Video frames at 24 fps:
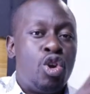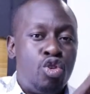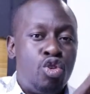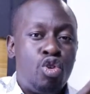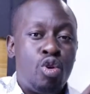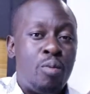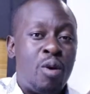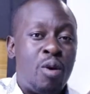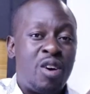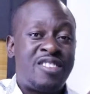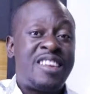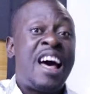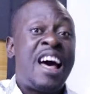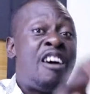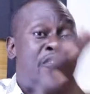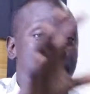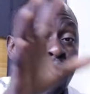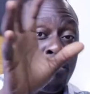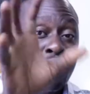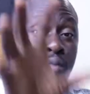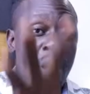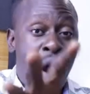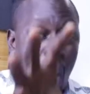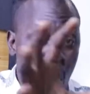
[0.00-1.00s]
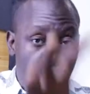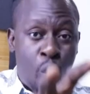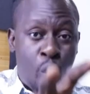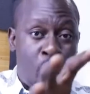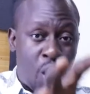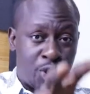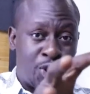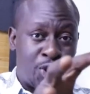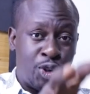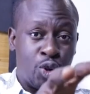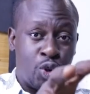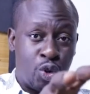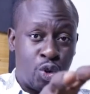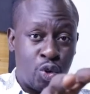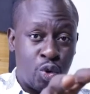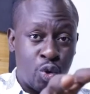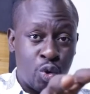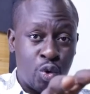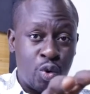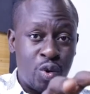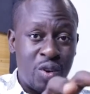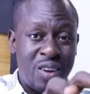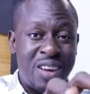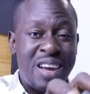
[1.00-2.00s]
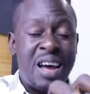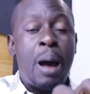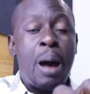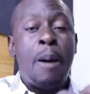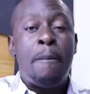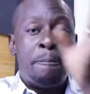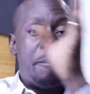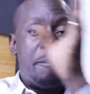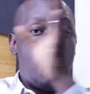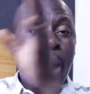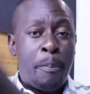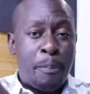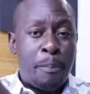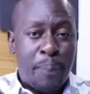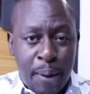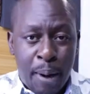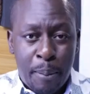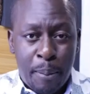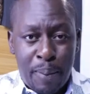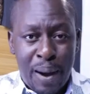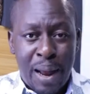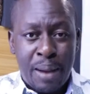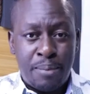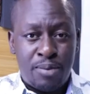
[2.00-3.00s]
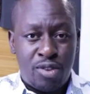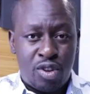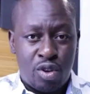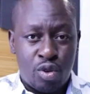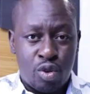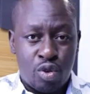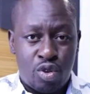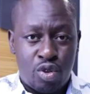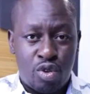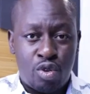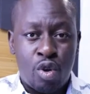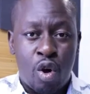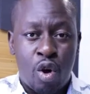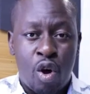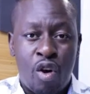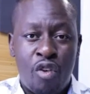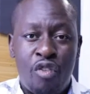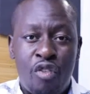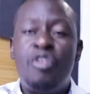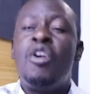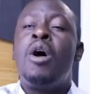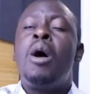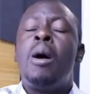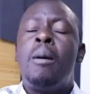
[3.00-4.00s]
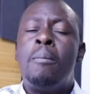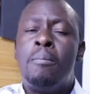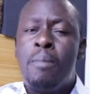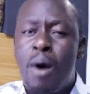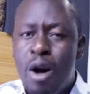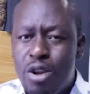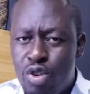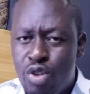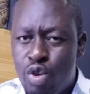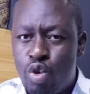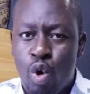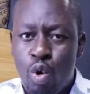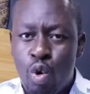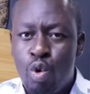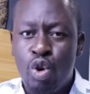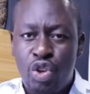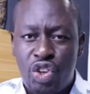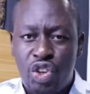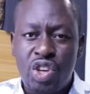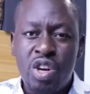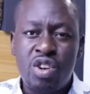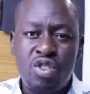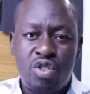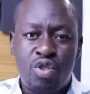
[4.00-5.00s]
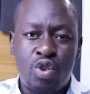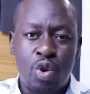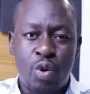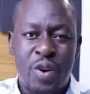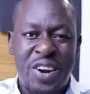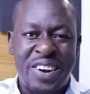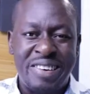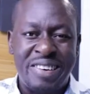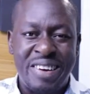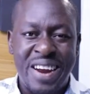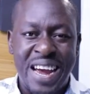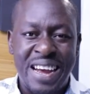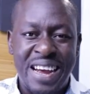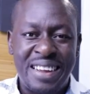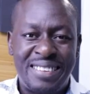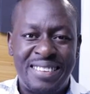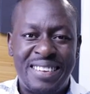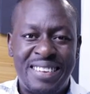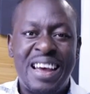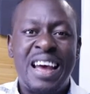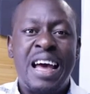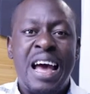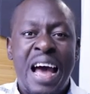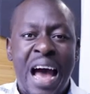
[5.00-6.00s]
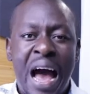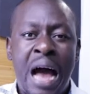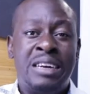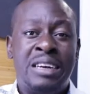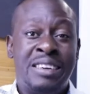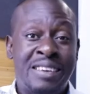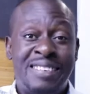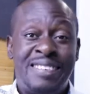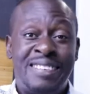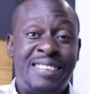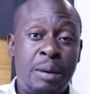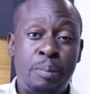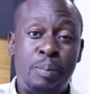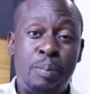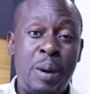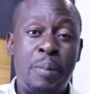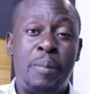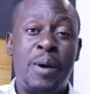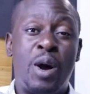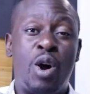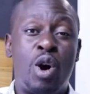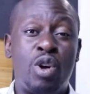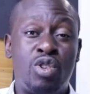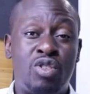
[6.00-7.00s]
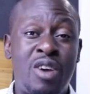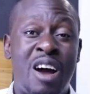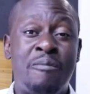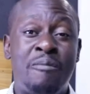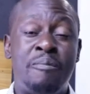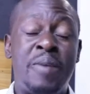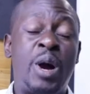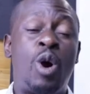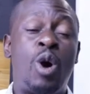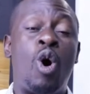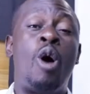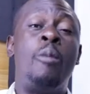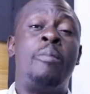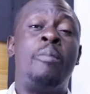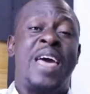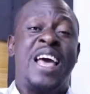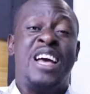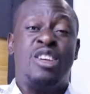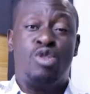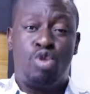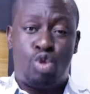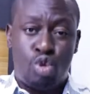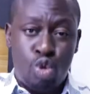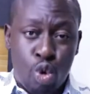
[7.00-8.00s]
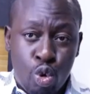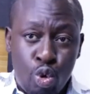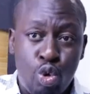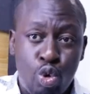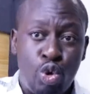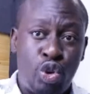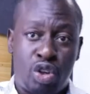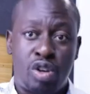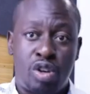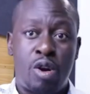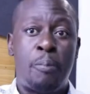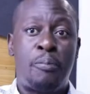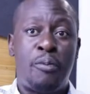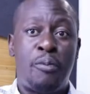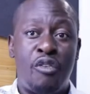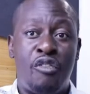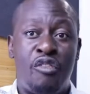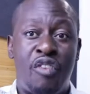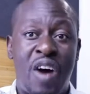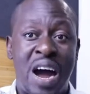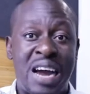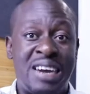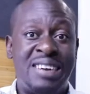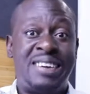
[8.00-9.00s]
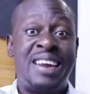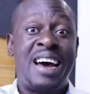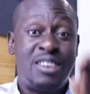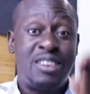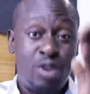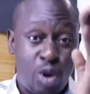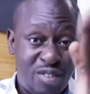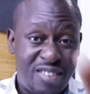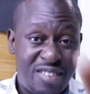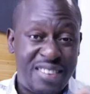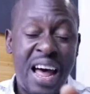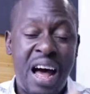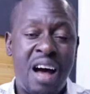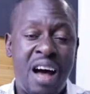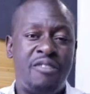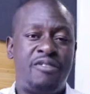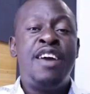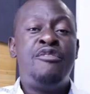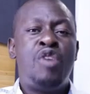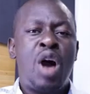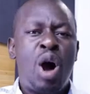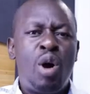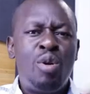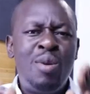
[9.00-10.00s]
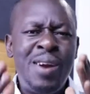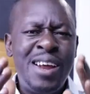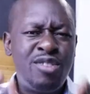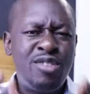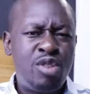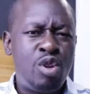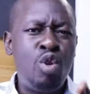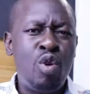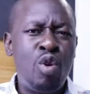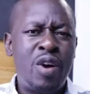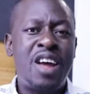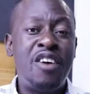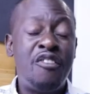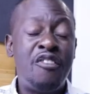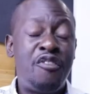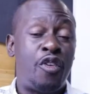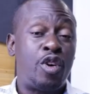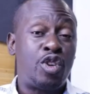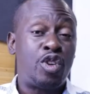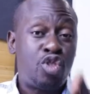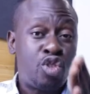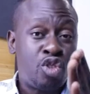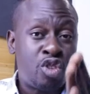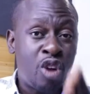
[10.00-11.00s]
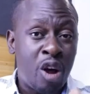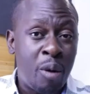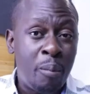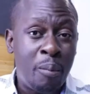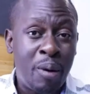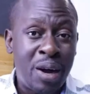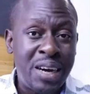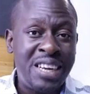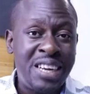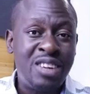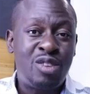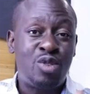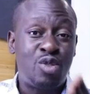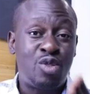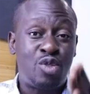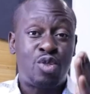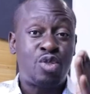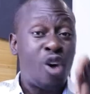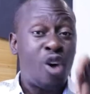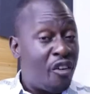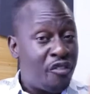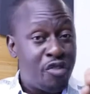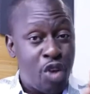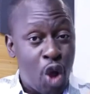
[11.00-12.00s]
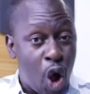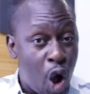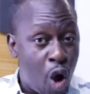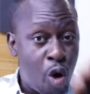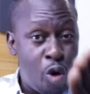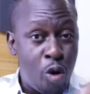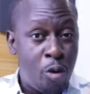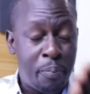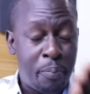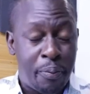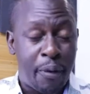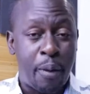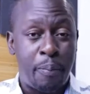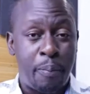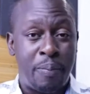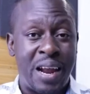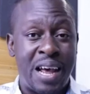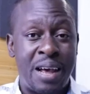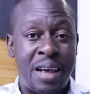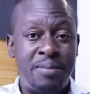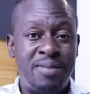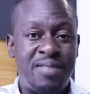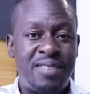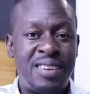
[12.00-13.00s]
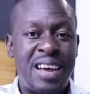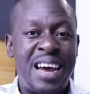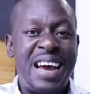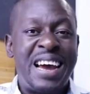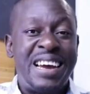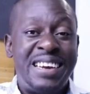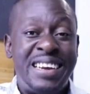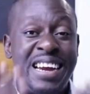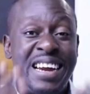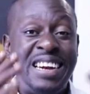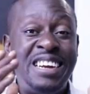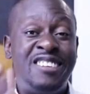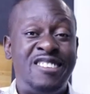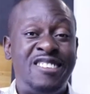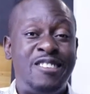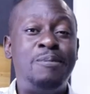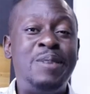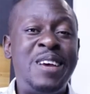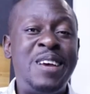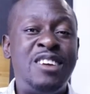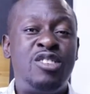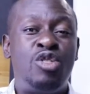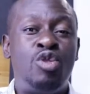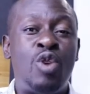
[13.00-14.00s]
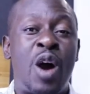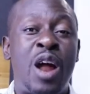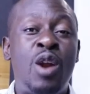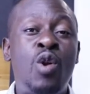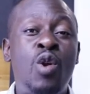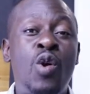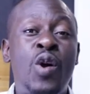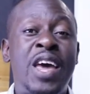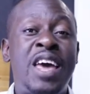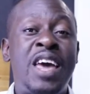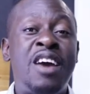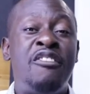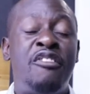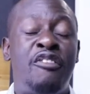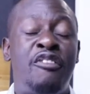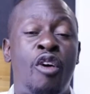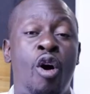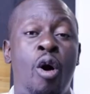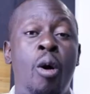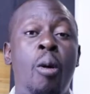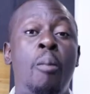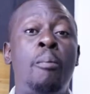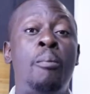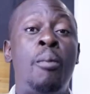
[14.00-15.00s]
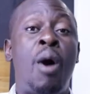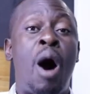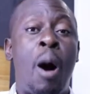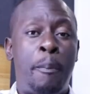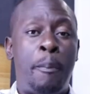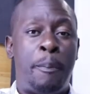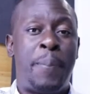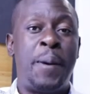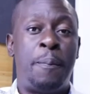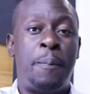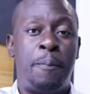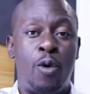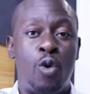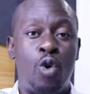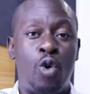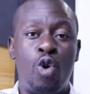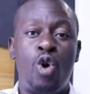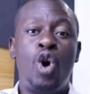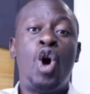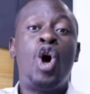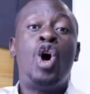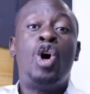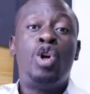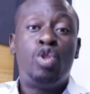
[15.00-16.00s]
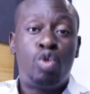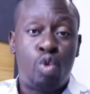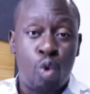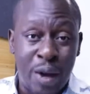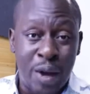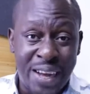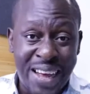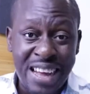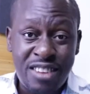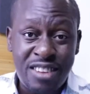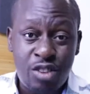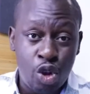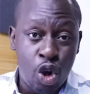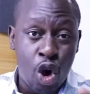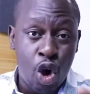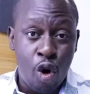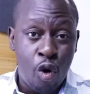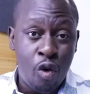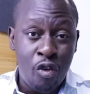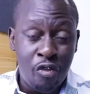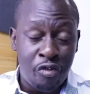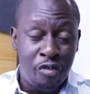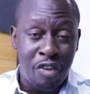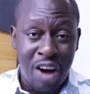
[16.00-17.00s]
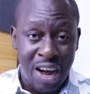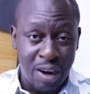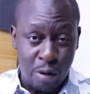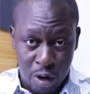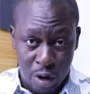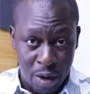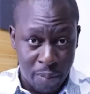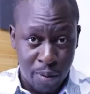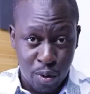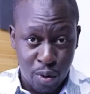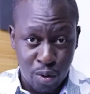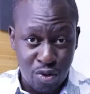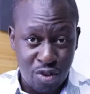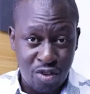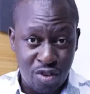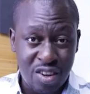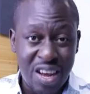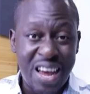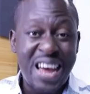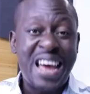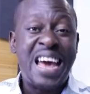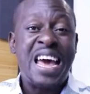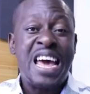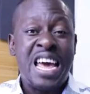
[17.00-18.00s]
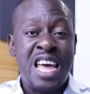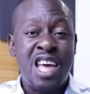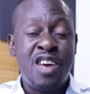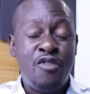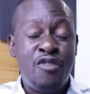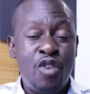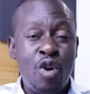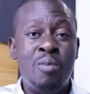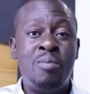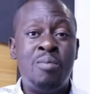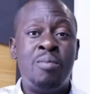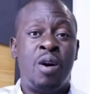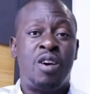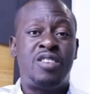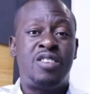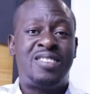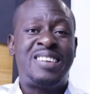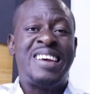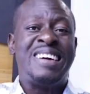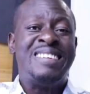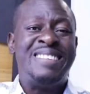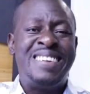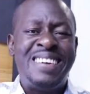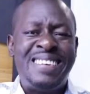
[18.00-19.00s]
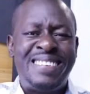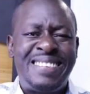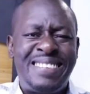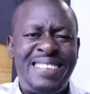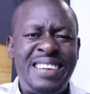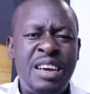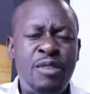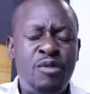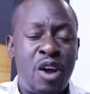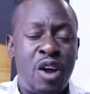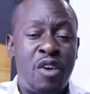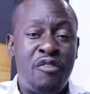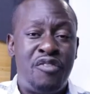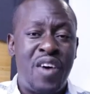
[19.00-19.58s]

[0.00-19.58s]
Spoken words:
you must have more work you do, more problems you solve, more solutions you create, and simply because you have become a solution provider yourself. If you're always looking for somebody to solve your own problems, then it means you are looking for more people to get your own valuables. If you must receive the